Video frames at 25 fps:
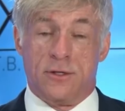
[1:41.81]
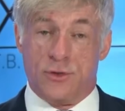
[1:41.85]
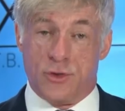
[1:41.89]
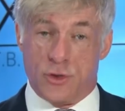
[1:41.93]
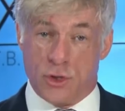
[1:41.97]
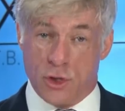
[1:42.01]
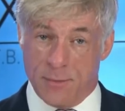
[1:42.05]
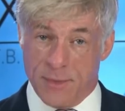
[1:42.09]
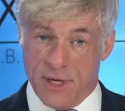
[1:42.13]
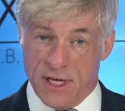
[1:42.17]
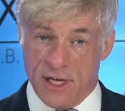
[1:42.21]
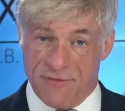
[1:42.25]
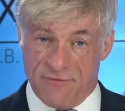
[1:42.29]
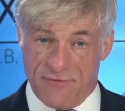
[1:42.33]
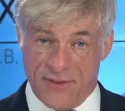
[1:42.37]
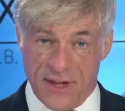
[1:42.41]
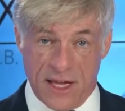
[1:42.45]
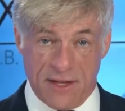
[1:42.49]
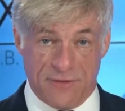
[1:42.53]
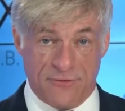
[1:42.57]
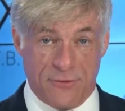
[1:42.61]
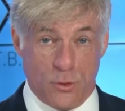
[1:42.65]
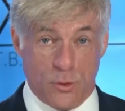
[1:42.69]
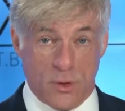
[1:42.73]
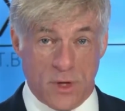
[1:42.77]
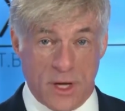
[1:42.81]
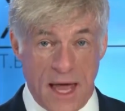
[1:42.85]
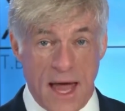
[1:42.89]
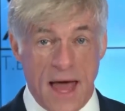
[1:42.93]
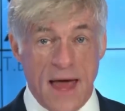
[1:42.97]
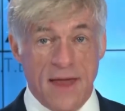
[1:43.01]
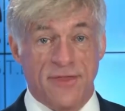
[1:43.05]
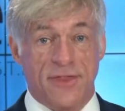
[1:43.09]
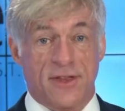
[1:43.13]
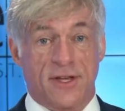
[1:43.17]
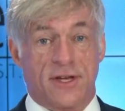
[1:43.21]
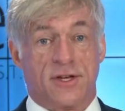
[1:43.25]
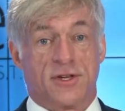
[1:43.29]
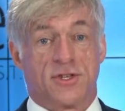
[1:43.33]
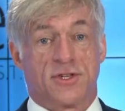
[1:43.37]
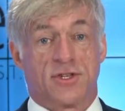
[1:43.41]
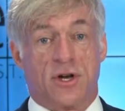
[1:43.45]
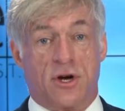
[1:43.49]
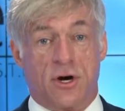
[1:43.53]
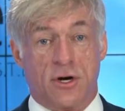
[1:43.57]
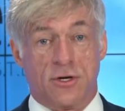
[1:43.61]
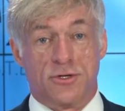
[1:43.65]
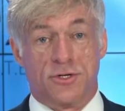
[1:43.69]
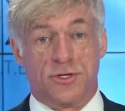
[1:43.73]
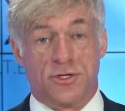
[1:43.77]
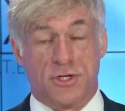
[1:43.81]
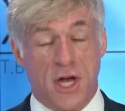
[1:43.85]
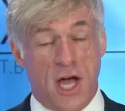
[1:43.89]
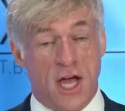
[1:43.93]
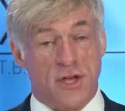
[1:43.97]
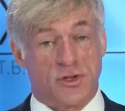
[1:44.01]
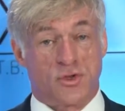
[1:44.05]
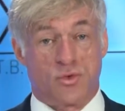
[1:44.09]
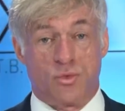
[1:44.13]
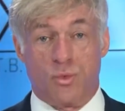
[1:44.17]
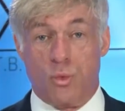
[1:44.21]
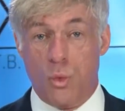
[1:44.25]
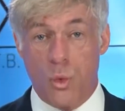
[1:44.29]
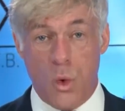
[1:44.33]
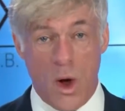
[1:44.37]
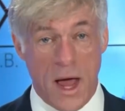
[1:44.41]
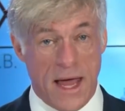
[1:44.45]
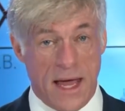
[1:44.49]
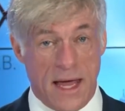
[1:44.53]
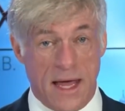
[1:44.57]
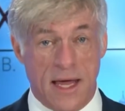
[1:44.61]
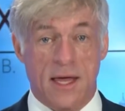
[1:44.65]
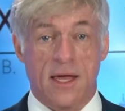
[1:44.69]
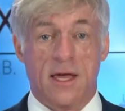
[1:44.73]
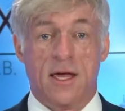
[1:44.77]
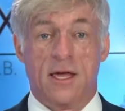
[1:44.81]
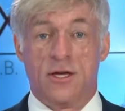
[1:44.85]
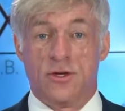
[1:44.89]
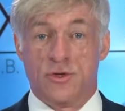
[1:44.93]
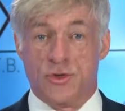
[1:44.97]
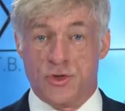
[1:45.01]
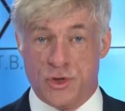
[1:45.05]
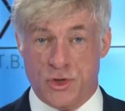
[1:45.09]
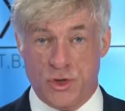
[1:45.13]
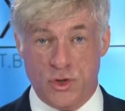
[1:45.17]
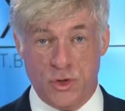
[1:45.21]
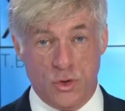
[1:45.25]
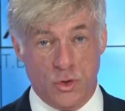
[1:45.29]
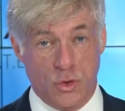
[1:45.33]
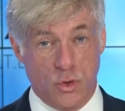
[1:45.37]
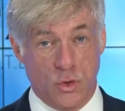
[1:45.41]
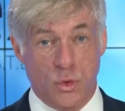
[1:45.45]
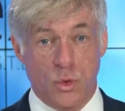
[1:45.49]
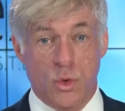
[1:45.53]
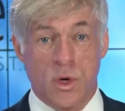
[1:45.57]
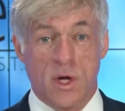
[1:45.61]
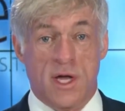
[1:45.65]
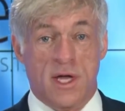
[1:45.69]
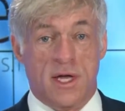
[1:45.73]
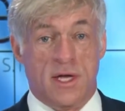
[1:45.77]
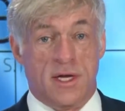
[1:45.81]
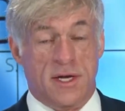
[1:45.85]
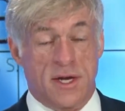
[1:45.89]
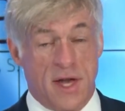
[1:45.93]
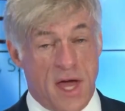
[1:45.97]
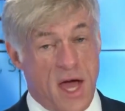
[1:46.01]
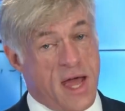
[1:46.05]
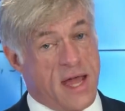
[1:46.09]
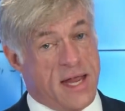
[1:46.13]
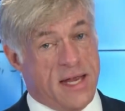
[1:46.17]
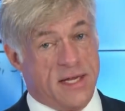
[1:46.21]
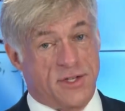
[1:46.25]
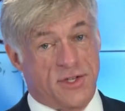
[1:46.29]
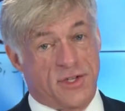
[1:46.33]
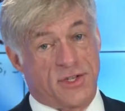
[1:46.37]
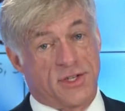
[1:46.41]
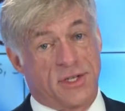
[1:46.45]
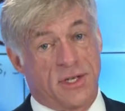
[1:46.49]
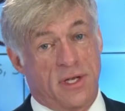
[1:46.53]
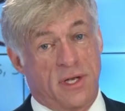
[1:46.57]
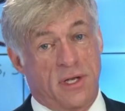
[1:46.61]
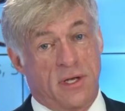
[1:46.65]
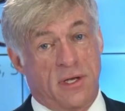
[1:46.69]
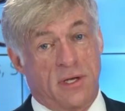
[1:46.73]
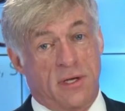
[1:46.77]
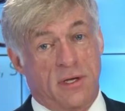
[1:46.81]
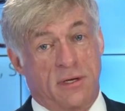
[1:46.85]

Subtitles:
too many faithful Catholics are just way too nice.